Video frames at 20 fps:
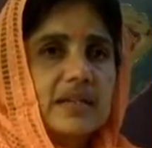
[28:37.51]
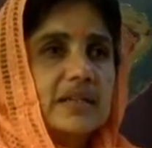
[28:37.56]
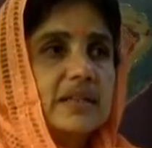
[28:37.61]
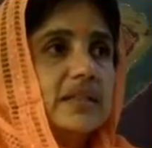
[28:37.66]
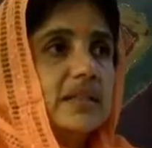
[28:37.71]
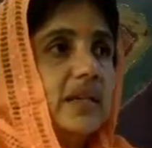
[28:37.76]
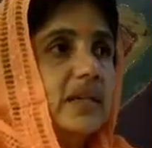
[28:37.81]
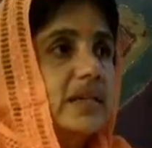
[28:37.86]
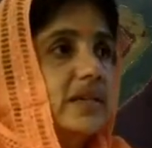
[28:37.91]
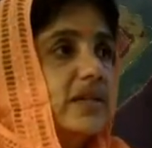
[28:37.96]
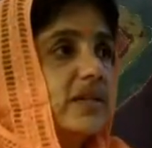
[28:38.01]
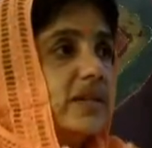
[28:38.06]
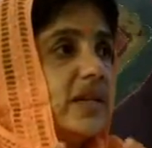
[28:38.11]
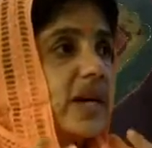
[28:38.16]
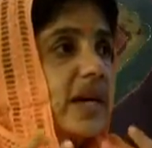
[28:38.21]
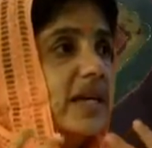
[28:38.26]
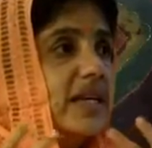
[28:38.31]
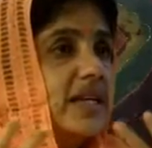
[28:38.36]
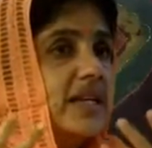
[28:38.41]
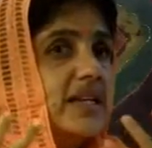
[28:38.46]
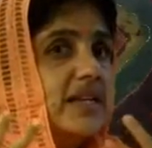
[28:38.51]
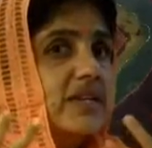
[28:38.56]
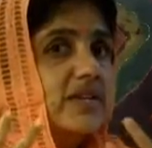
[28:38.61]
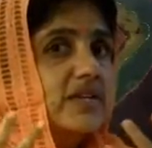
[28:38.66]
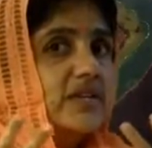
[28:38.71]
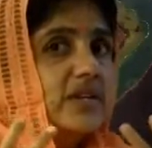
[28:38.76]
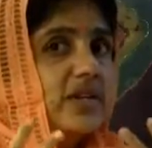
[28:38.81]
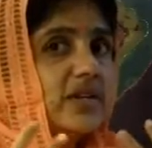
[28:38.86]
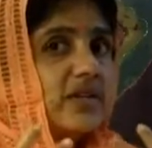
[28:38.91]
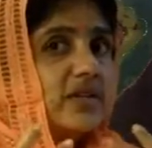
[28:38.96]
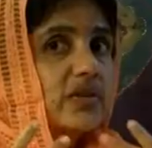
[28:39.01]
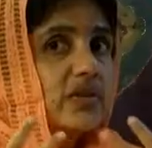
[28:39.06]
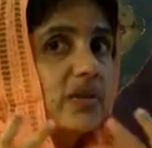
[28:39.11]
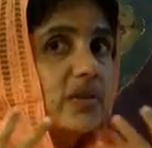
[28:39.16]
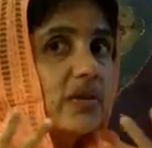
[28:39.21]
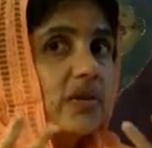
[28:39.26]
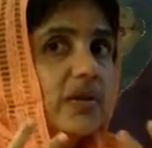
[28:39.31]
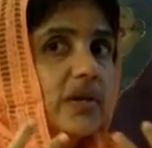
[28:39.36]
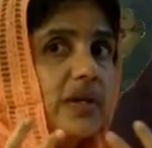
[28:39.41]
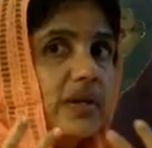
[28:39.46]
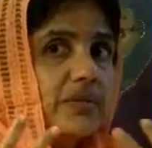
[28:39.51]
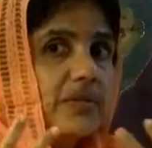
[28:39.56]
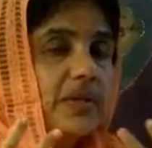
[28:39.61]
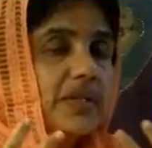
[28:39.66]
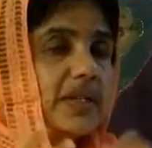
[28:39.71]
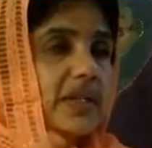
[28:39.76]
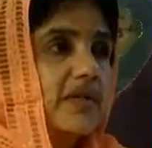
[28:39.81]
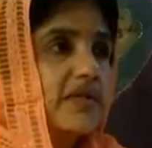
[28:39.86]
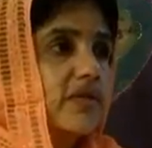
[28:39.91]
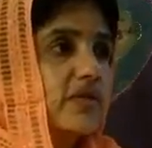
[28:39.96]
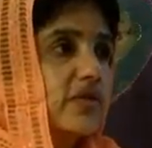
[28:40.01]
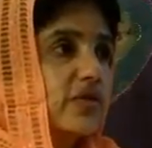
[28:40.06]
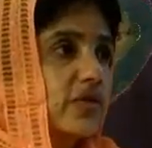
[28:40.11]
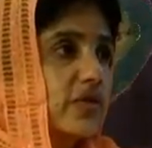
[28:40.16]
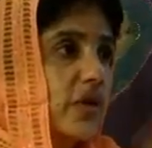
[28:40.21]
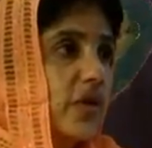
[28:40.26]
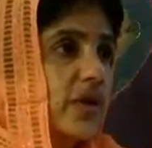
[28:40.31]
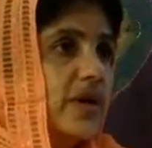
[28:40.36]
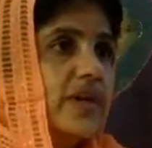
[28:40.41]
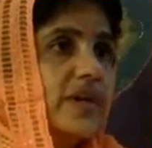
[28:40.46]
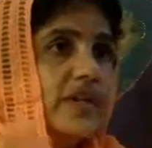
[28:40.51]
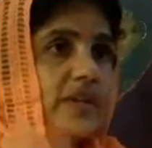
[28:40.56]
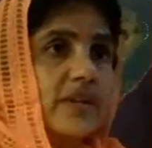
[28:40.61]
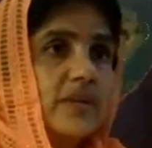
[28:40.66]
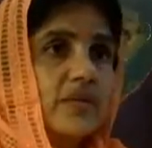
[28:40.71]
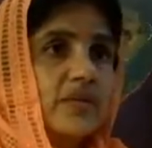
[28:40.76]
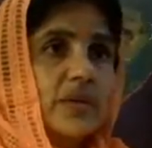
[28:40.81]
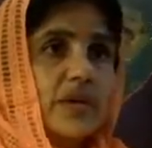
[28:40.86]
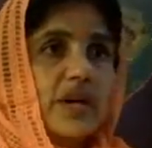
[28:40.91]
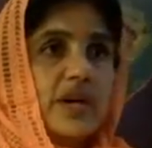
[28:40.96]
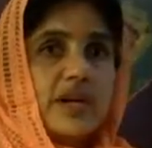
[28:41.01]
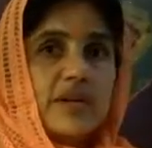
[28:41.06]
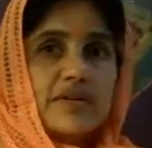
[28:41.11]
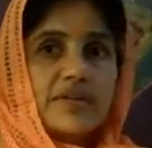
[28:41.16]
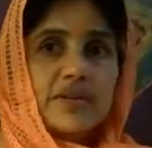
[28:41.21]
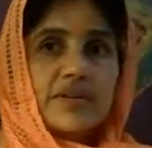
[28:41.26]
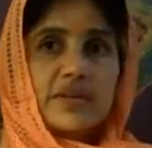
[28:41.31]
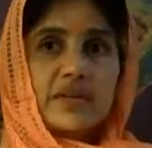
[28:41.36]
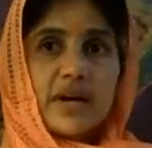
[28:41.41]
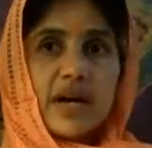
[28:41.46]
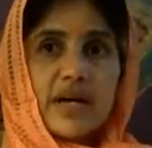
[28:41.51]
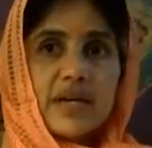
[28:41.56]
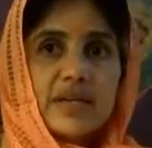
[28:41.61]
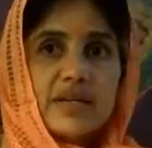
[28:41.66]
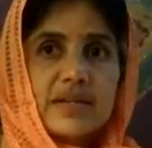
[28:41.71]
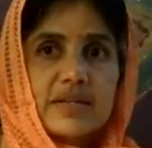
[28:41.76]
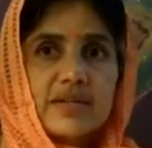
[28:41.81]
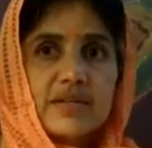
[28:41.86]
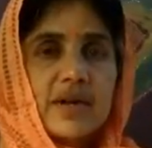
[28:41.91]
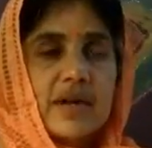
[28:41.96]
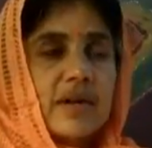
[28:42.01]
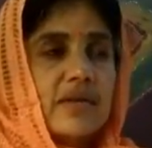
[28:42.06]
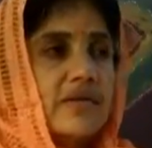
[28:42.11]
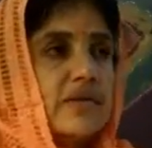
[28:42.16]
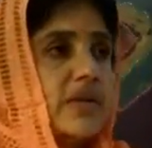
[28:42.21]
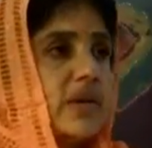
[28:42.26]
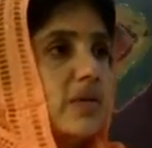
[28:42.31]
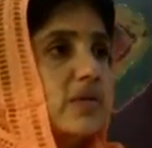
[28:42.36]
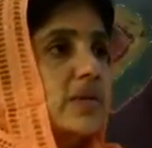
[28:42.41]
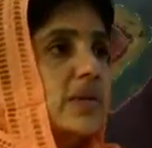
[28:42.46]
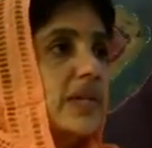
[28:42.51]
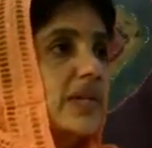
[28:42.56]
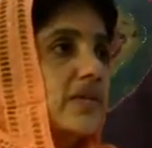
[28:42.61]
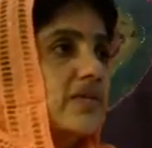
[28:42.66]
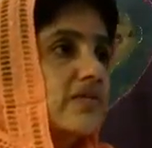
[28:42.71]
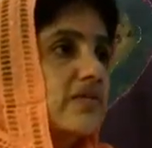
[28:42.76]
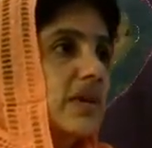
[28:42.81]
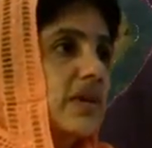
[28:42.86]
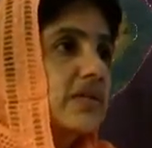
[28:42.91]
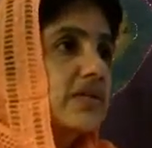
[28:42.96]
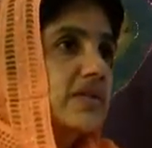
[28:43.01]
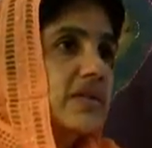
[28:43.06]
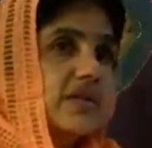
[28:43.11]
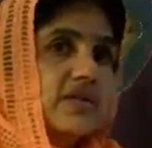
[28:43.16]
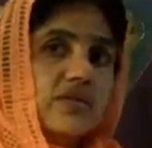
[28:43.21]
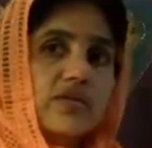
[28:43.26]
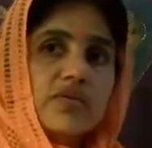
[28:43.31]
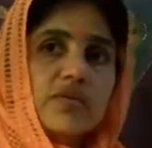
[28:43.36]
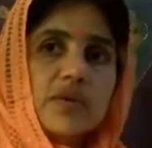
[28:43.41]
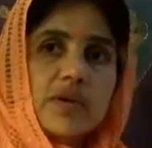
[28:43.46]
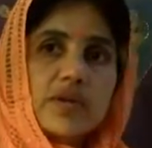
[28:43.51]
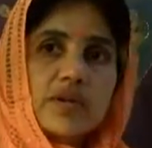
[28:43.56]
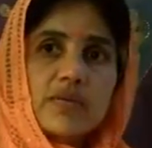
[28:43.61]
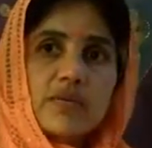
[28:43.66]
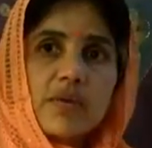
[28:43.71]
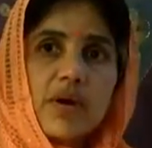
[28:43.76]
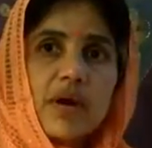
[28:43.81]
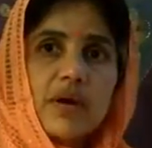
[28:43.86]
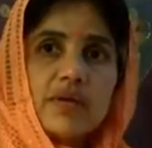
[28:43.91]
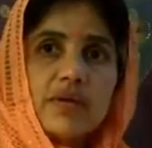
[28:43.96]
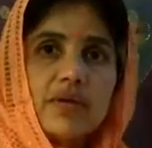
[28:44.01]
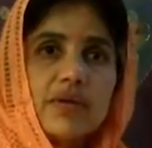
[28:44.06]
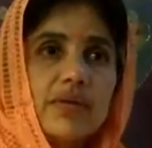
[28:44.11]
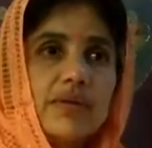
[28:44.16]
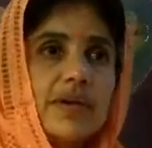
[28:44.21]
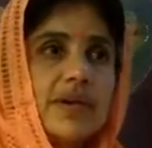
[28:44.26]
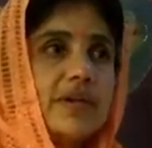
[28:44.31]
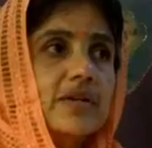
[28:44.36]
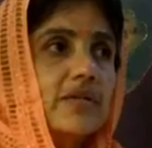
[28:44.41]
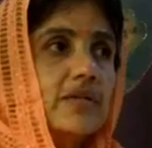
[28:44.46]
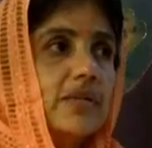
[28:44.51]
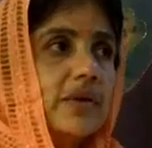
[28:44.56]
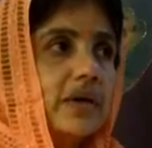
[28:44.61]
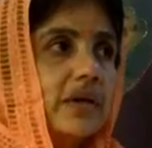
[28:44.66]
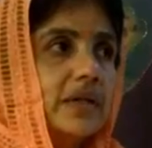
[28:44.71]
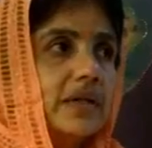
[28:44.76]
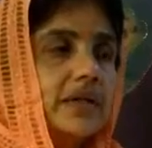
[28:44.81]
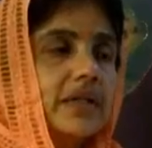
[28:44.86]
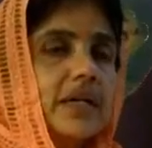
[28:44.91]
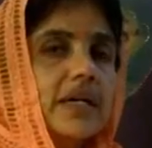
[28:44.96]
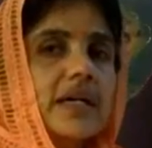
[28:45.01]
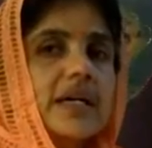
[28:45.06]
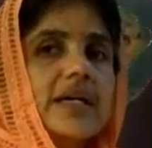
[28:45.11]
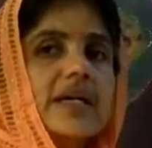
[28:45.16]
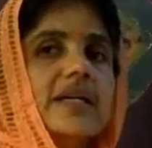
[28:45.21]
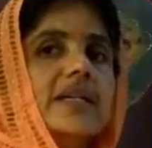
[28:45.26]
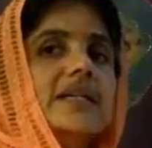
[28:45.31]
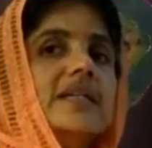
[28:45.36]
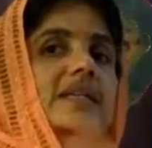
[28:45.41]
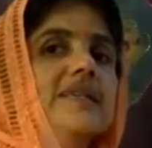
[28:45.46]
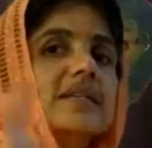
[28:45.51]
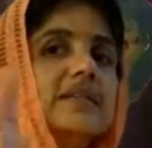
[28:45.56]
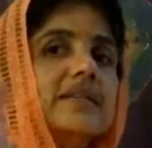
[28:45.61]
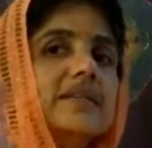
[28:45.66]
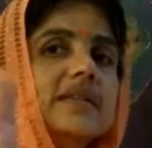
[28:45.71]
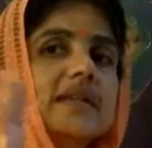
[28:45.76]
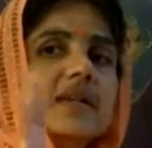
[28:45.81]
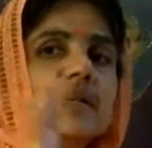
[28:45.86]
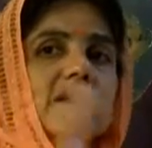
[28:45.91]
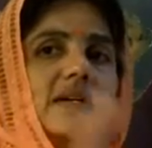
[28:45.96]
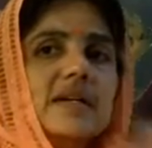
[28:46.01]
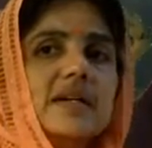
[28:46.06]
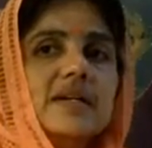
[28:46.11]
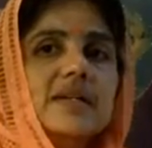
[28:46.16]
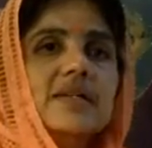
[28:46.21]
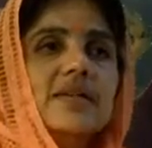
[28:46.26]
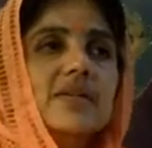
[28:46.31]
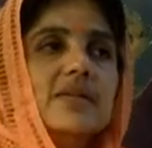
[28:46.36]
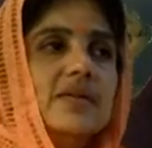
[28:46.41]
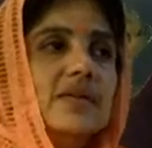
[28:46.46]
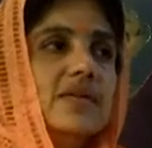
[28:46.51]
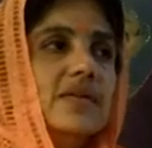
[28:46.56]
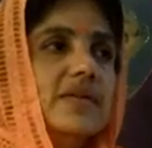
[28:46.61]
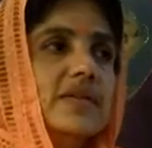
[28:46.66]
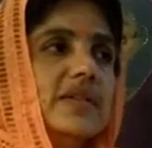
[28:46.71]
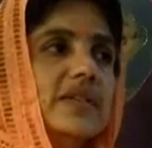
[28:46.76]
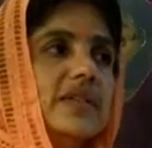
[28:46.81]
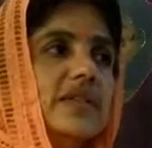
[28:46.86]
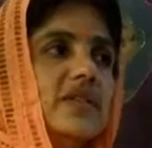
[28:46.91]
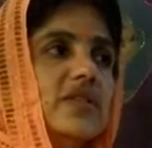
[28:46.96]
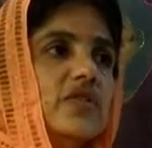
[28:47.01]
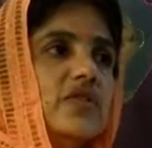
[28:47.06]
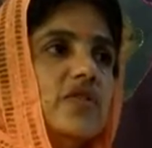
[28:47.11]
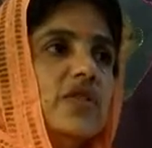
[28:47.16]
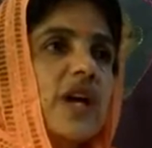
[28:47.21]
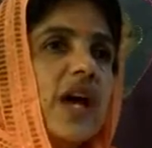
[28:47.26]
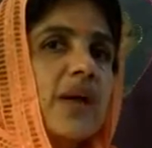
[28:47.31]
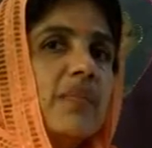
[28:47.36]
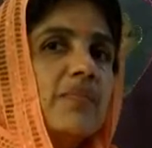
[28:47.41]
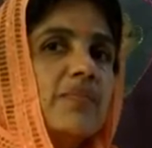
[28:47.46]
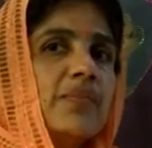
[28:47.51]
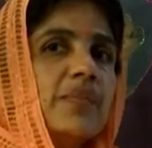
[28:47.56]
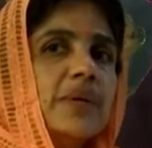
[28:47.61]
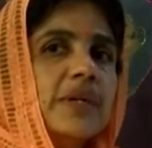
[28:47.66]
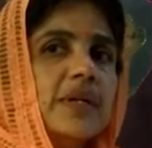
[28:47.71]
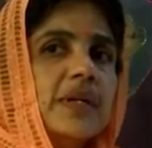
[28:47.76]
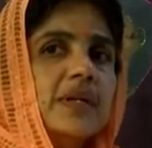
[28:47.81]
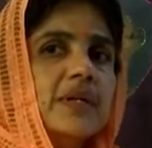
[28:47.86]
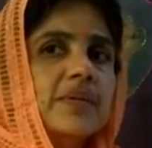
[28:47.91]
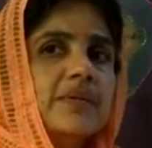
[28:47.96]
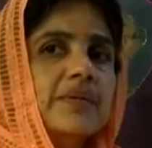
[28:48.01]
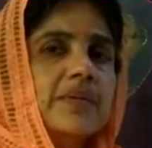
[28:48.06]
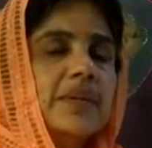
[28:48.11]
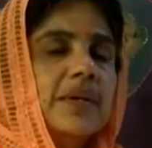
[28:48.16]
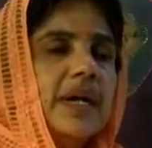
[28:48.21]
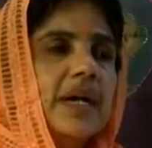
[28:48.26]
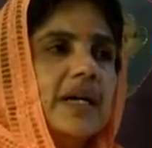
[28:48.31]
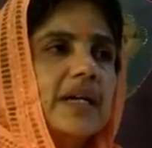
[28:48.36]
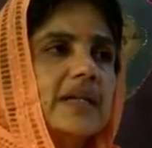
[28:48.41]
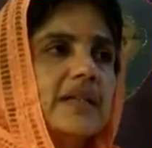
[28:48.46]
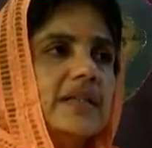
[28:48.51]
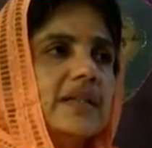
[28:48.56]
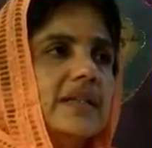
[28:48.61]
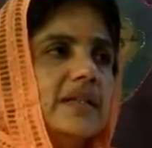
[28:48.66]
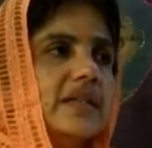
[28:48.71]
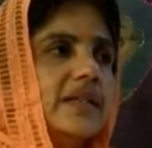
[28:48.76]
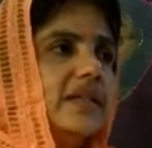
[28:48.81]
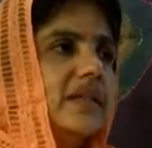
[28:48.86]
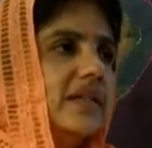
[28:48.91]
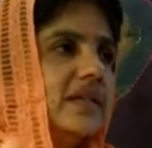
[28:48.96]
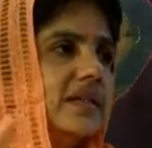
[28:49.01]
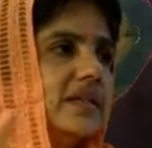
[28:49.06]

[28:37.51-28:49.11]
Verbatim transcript: This understanding is just growing, but then if you throw it in the world of desires without any structure, do what you want, go where you want, it is, you know, it is trampled by the